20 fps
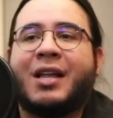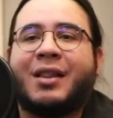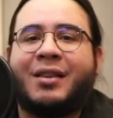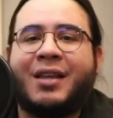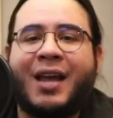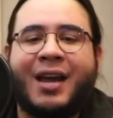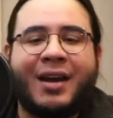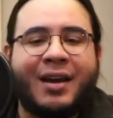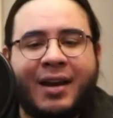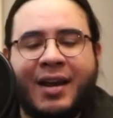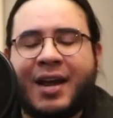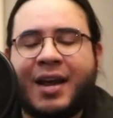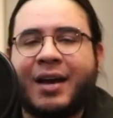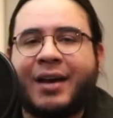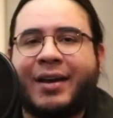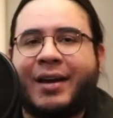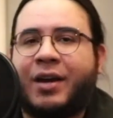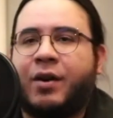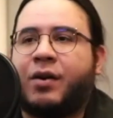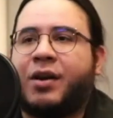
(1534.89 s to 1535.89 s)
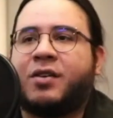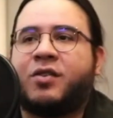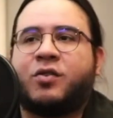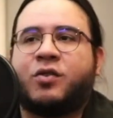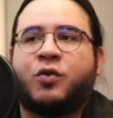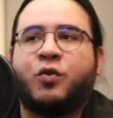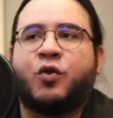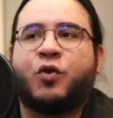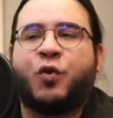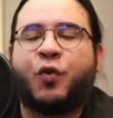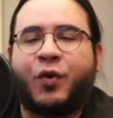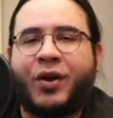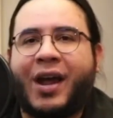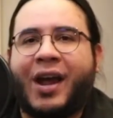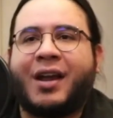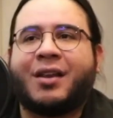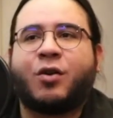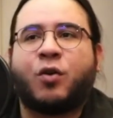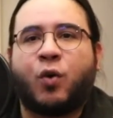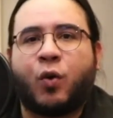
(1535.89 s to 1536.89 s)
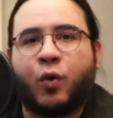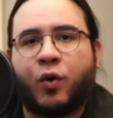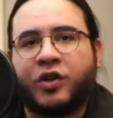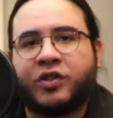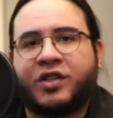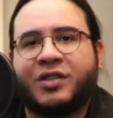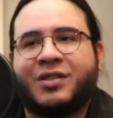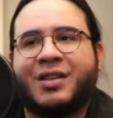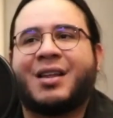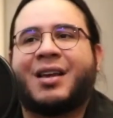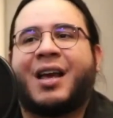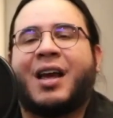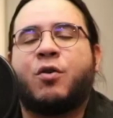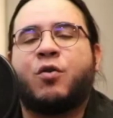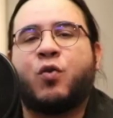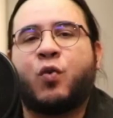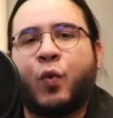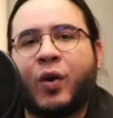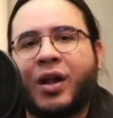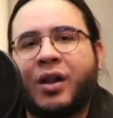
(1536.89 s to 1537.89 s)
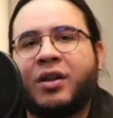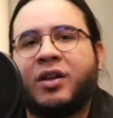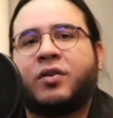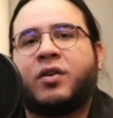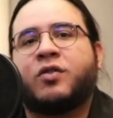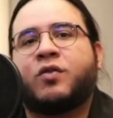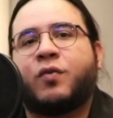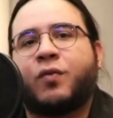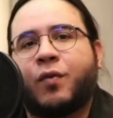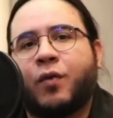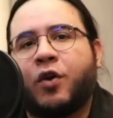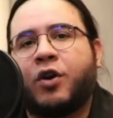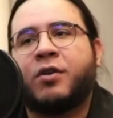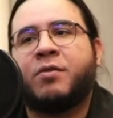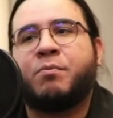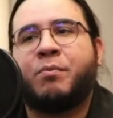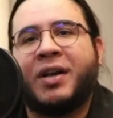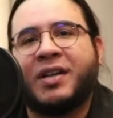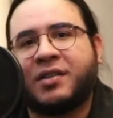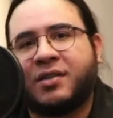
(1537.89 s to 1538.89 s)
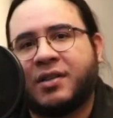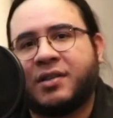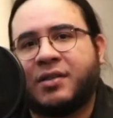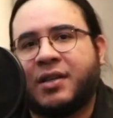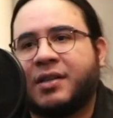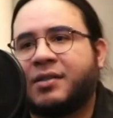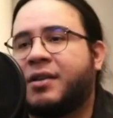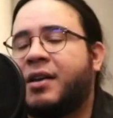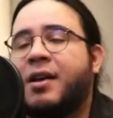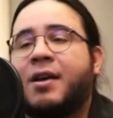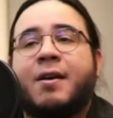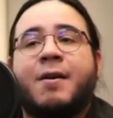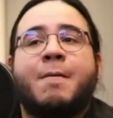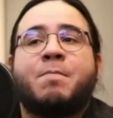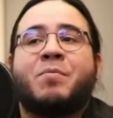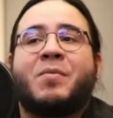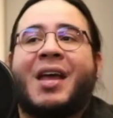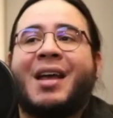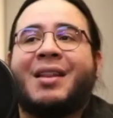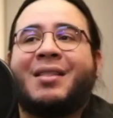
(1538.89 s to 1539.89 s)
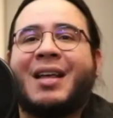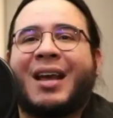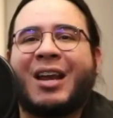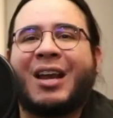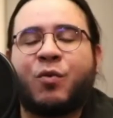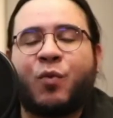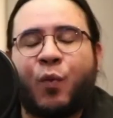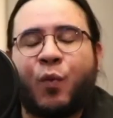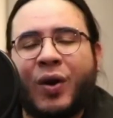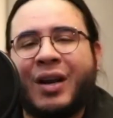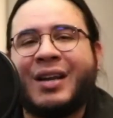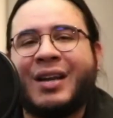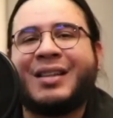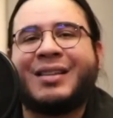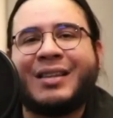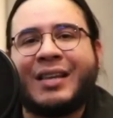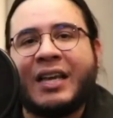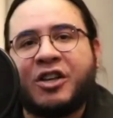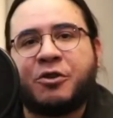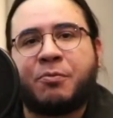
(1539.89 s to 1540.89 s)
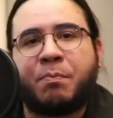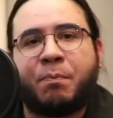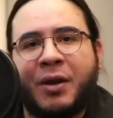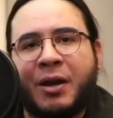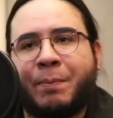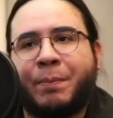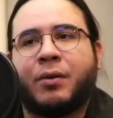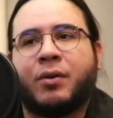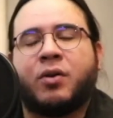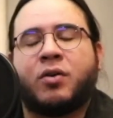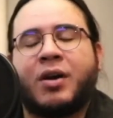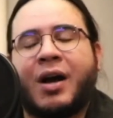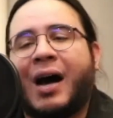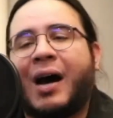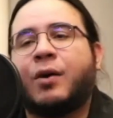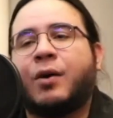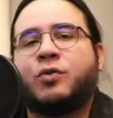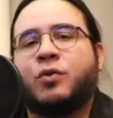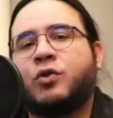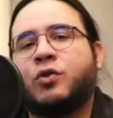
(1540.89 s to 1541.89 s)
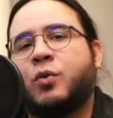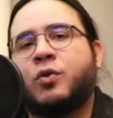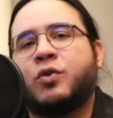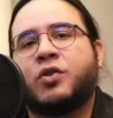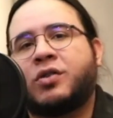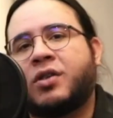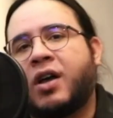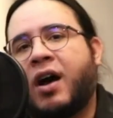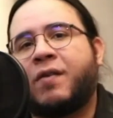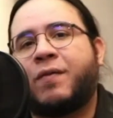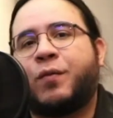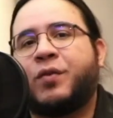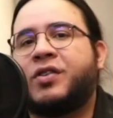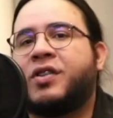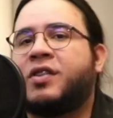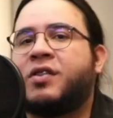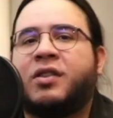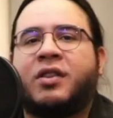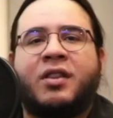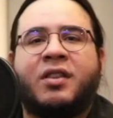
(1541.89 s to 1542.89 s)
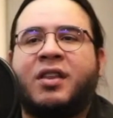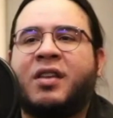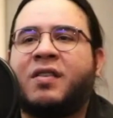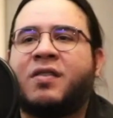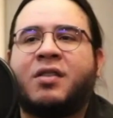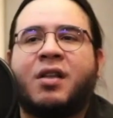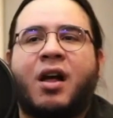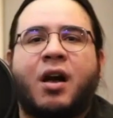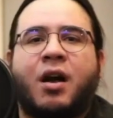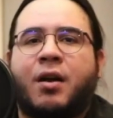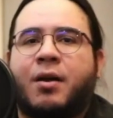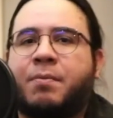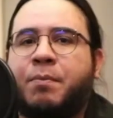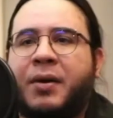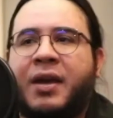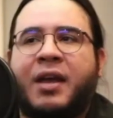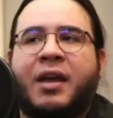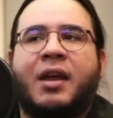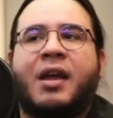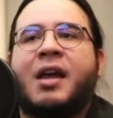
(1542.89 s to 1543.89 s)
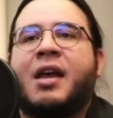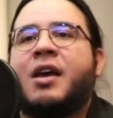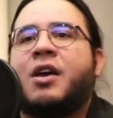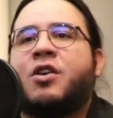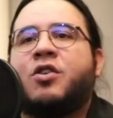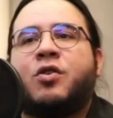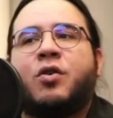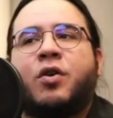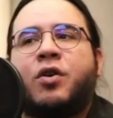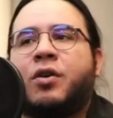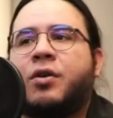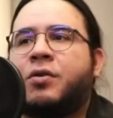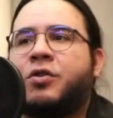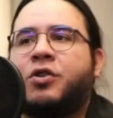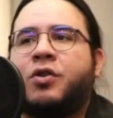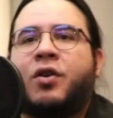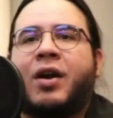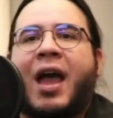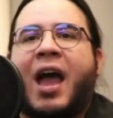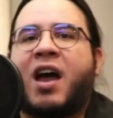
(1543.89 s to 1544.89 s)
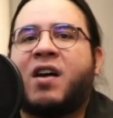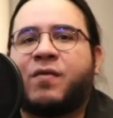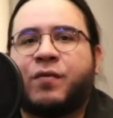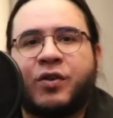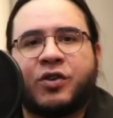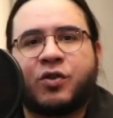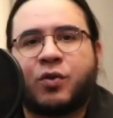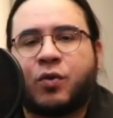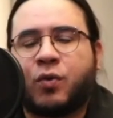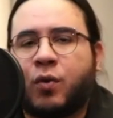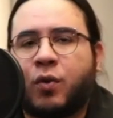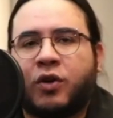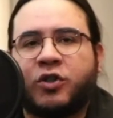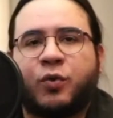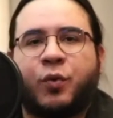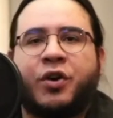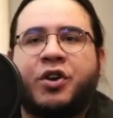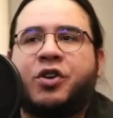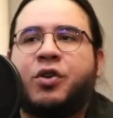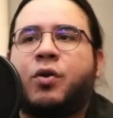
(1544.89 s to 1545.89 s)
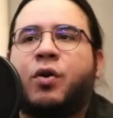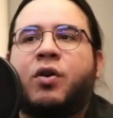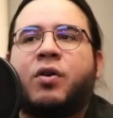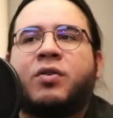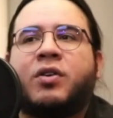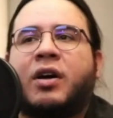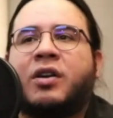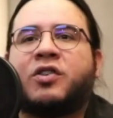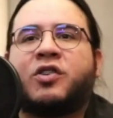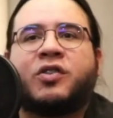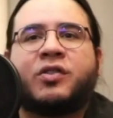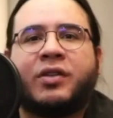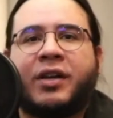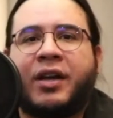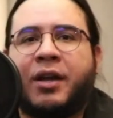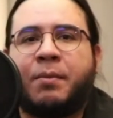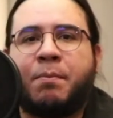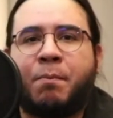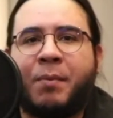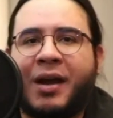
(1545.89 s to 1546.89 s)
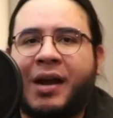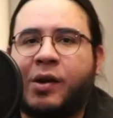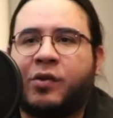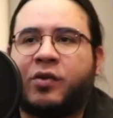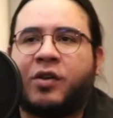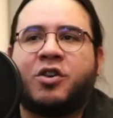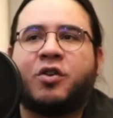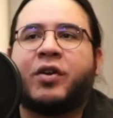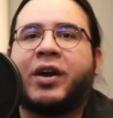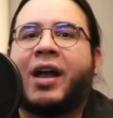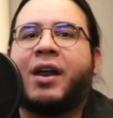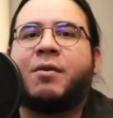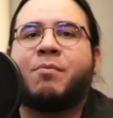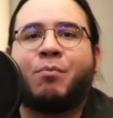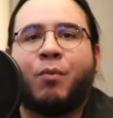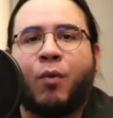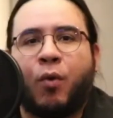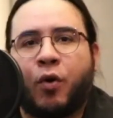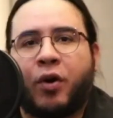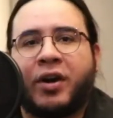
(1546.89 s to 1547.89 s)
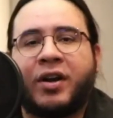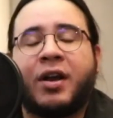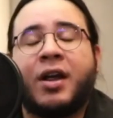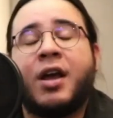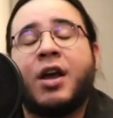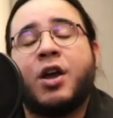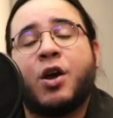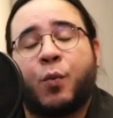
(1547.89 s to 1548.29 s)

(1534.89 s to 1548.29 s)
The idea here is to create courses that can really transform businesses and that can really teach people on how to do stuff. This is not going to be your average course where you are seeing videos and you're getting bored.